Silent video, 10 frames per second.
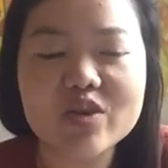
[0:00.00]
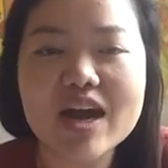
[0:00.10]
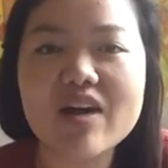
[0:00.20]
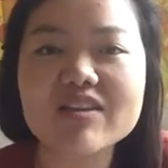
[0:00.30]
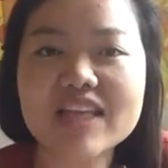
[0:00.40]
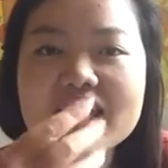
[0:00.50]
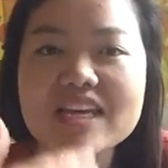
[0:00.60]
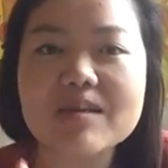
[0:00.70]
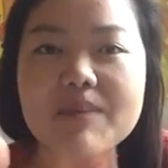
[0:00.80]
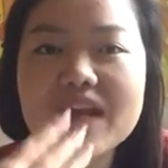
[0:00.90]
how
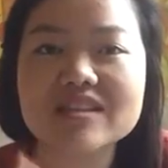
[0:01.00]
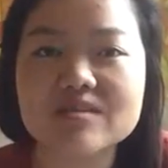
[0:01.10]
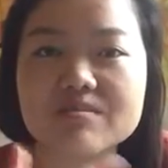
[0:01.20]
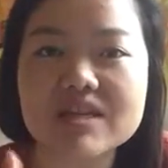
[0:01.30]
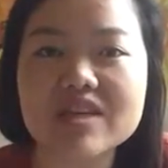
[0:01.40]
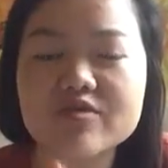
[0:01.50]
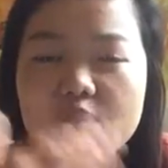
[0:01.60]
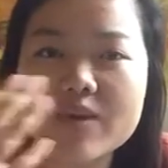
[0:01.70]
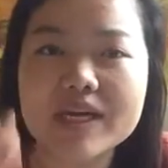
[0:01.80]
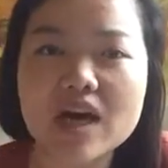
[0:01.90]
that impacted me
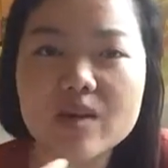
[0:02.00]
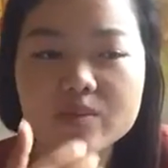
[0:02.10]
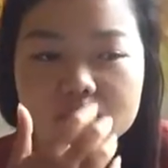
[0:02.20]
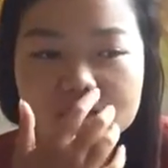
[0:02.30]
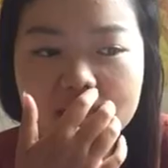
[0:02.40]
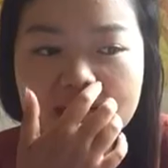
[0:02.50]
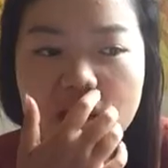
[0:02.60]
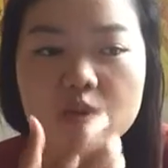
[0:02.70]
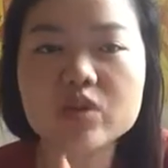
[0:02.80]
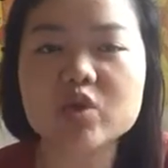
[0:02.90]
growing up was like
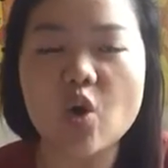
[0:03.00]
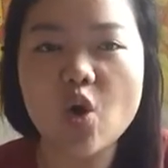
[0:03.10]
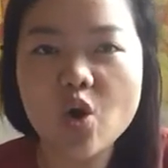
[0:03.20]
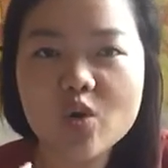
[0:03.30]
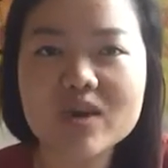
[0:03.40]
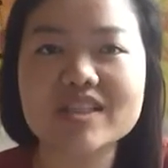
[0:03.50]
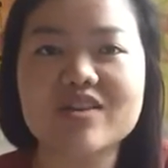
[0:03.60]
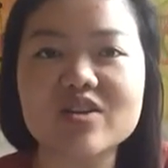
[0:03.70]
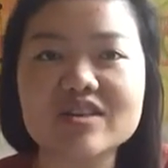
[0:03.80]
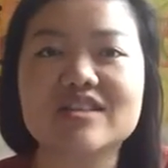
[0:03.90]
I was always
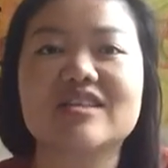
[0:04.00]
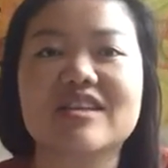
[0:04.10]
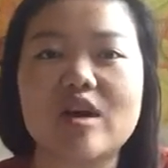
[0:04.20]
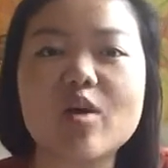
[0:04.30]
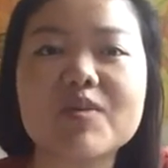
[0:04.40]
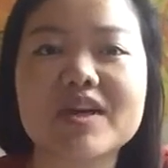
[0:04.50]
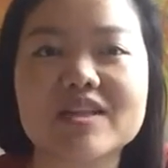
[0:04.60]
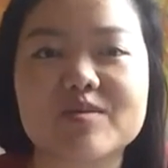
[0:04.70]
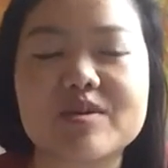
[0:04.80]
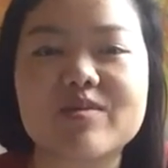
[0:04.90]
constantly helping
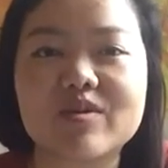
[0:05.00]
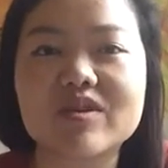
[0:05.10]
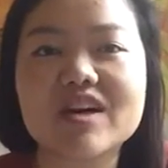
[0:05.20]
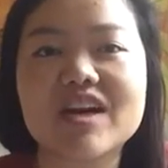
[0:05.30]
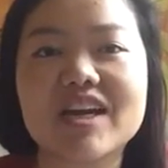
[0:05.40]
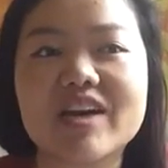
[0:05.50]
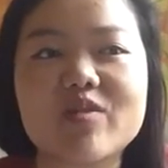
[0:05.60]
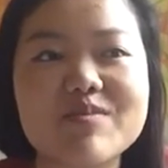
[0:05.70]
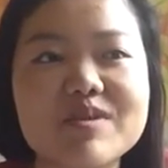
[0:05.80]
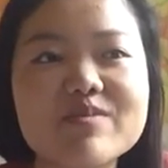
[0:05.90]
other people. Like
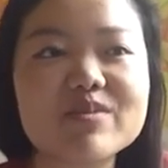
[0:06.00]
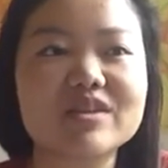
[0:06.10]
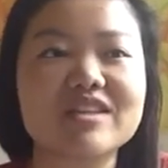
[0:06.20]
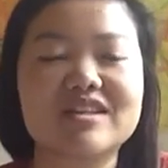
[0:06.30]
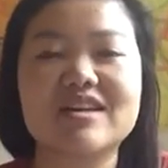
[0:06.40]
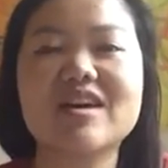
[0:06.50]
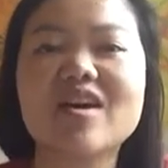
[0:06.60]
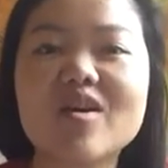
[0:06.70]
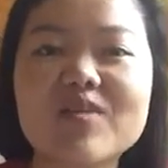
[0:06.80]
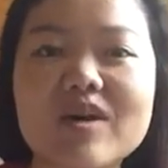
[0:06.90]
when people needed
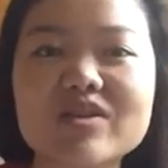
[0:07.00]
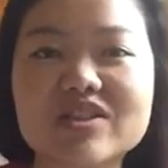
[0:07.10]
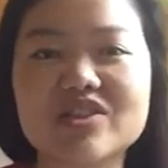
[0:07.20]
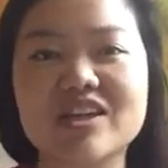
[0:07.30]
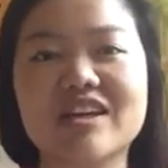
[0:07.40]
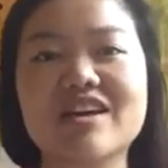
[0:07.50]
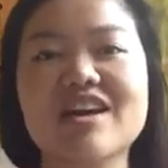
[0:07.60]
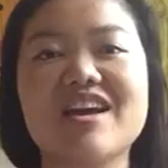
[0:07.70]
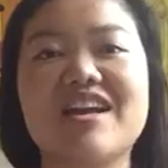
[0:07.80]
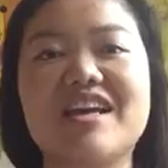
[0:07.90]
help, I was just
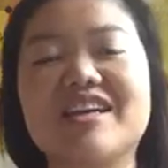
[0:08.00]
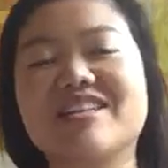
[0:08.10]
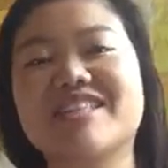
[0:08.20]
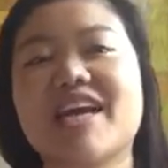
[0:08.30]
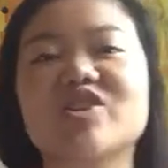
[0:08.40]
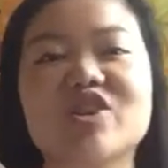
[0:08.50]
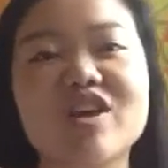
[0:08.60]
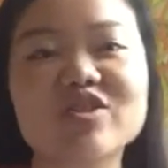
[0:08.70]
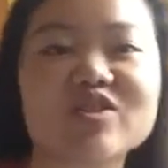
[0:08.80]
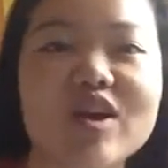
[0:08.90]
like dash
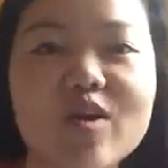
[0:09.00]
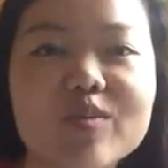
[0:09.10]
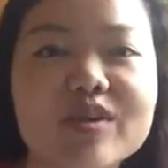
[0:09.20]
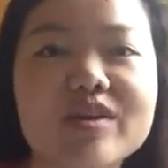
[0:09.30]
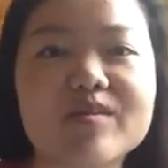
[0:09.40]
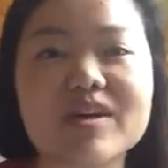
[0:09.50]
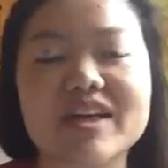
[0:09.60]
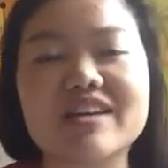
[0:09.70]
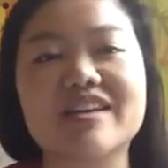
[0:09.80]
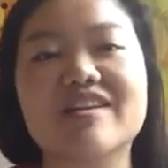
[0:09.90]
out to help them,
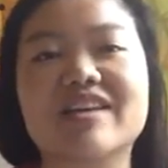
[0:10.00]
like